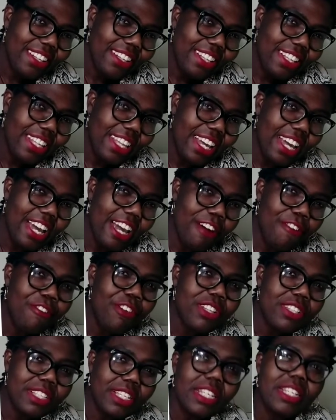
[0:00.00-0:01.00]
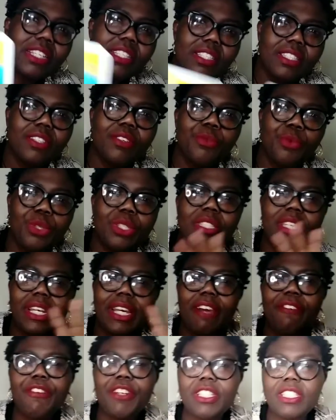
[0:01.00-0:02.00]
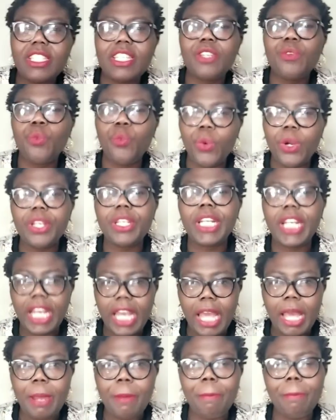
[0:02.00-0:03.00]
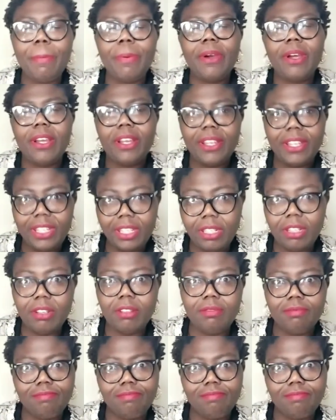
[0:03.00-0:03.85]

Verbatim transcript: Yeah, everything is, we take everything word cap, you know.